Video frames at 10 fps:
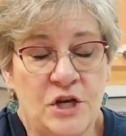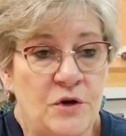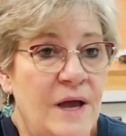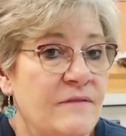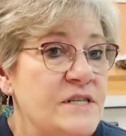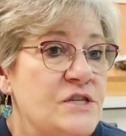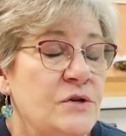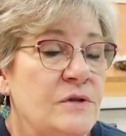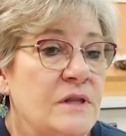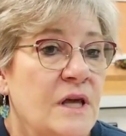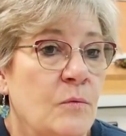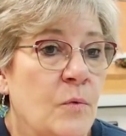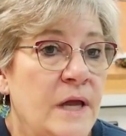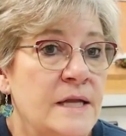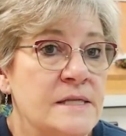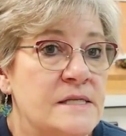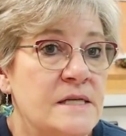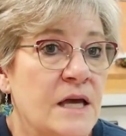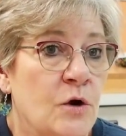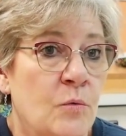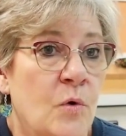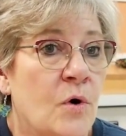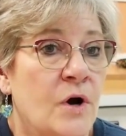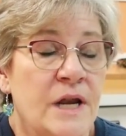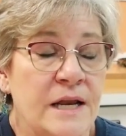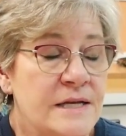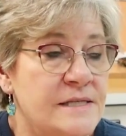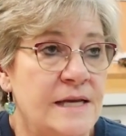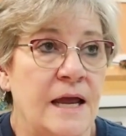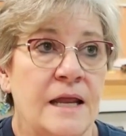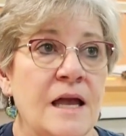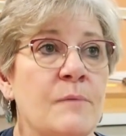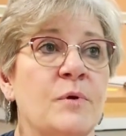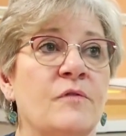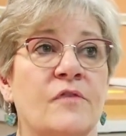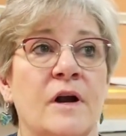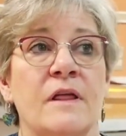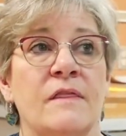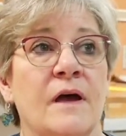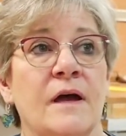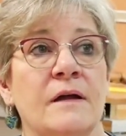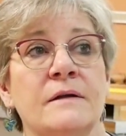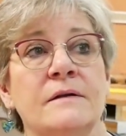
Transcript: When you have a student that wins an award and is standing up in front of